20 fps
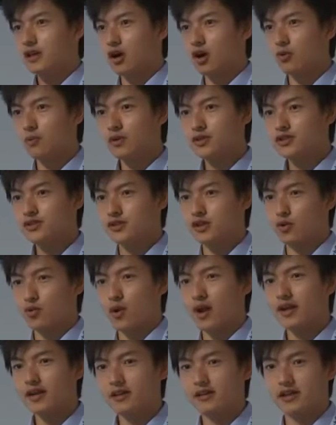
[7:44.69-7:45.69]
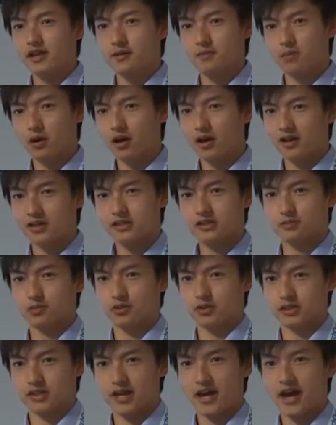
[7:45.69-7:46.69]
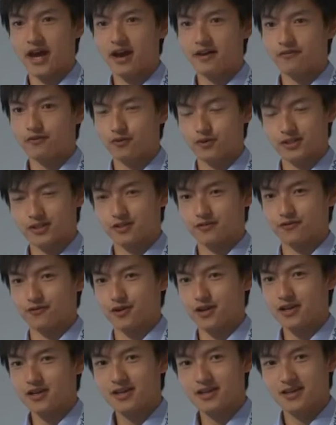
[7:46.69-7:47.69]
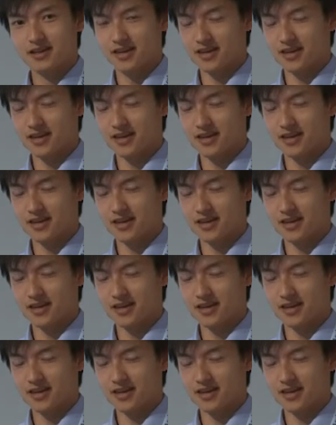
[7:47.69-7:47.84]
almost theoretically impossible to have risk-free,